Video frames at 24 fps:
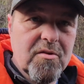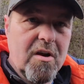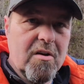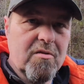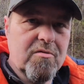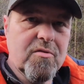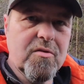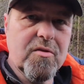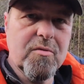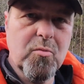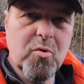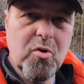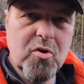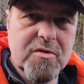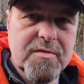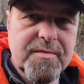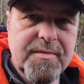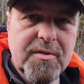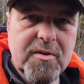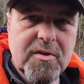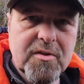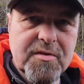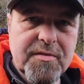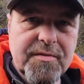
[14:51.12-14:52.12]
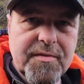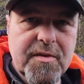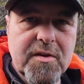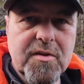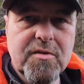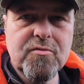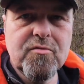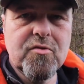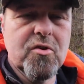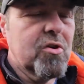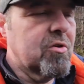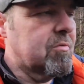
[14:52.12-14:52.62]
are other waterfalls
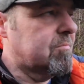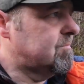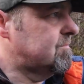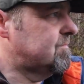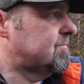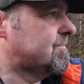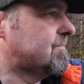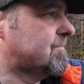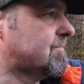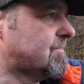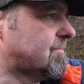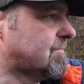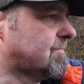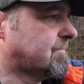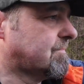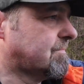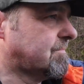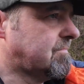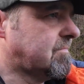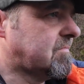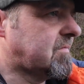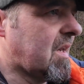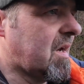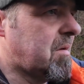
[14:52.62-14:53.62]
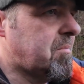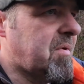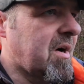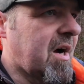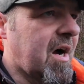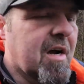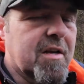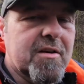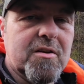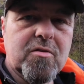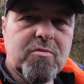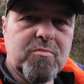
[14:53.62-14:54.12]
further up, but
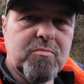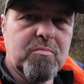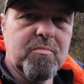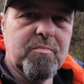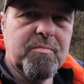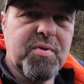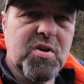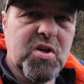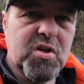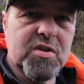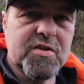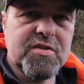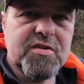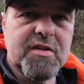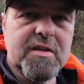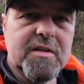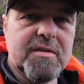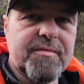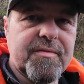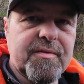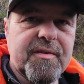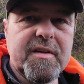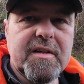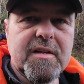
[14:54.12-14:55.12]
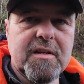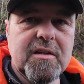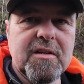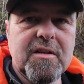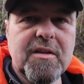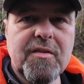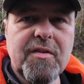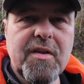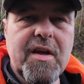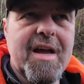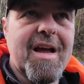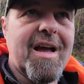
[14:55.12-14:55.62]
I don't personally feel
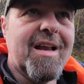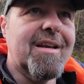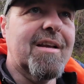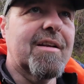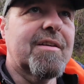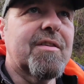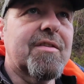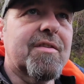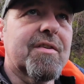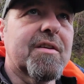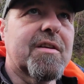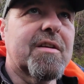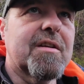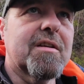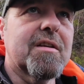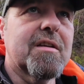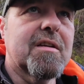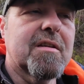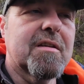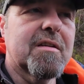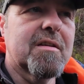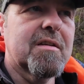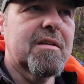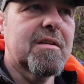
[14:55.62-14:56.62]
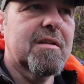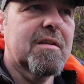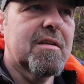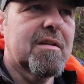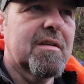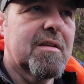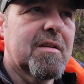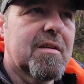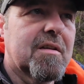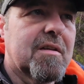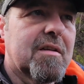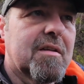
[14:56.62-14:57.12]
that they add anything
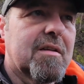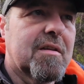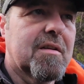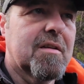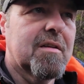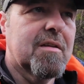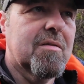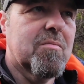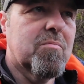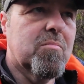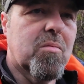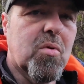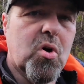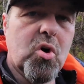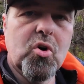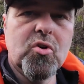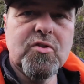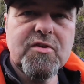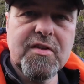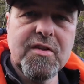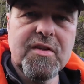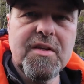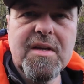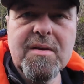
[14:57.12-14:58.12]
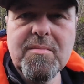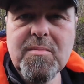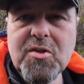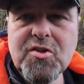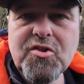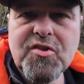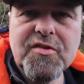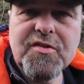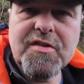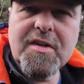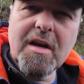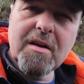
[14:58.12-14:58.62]
more to the
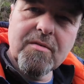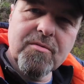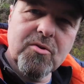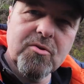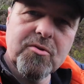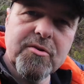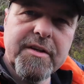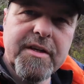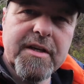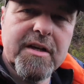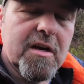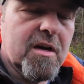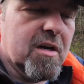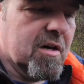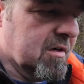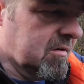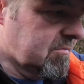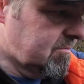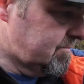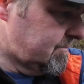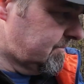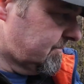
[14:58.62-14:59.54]
images that I've already got.